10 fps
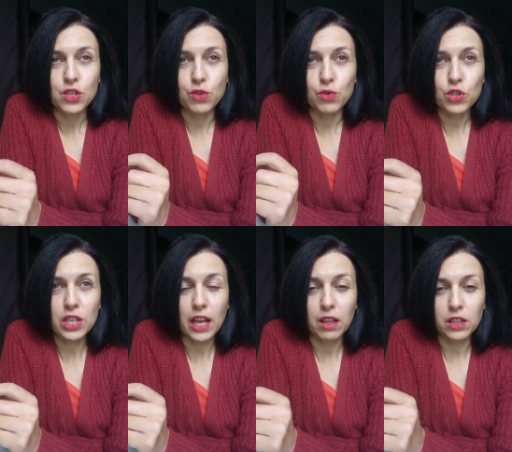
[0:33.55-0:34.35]
So
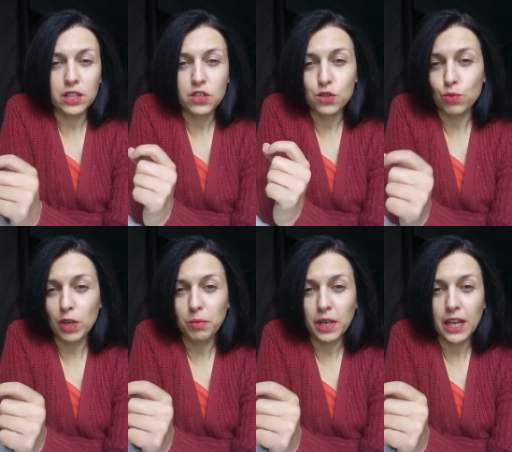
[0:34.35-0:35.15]
usually I learn
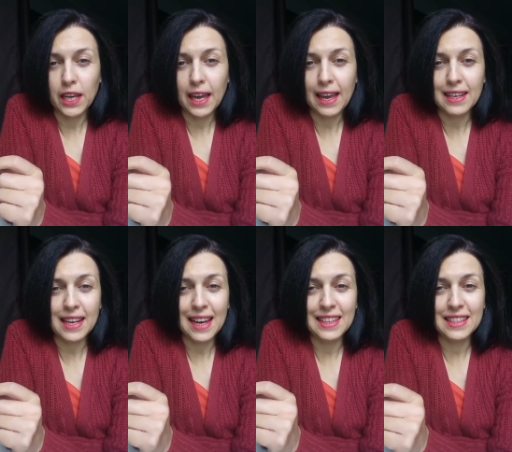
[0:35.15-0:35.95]
just one meaning
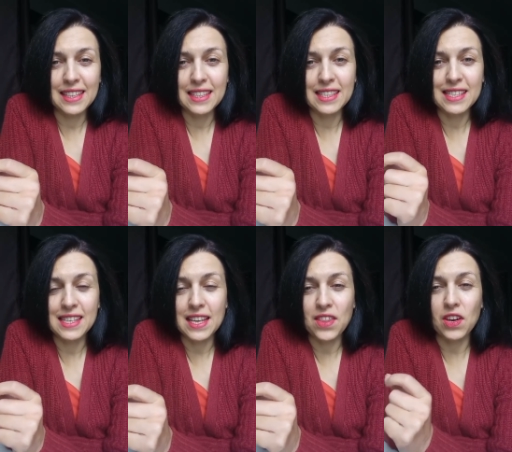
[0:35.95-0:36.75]
and I didn't
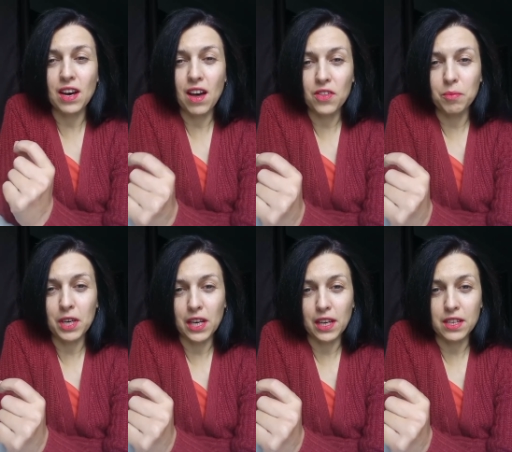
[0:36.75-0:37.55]
see the
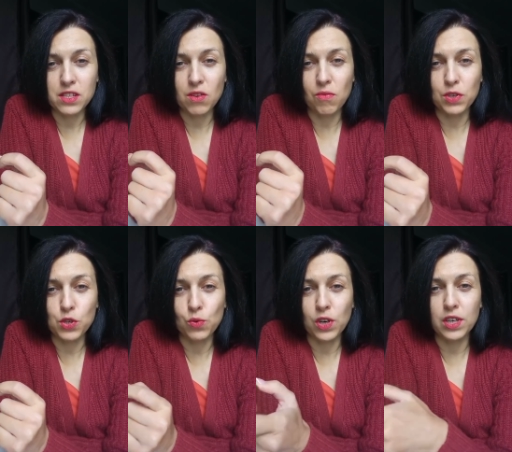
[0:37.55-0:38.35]
other meanings of
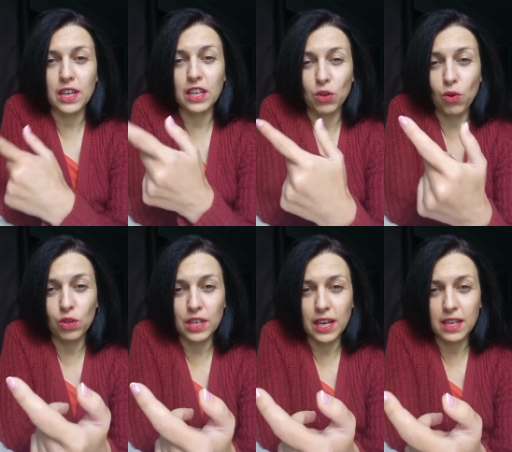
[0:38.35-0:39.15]
this word in
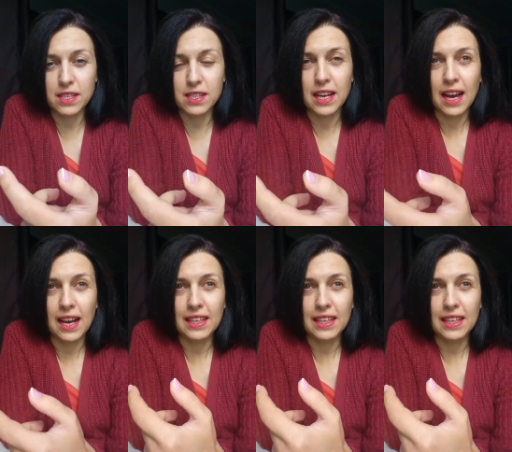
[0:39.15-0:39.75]
context.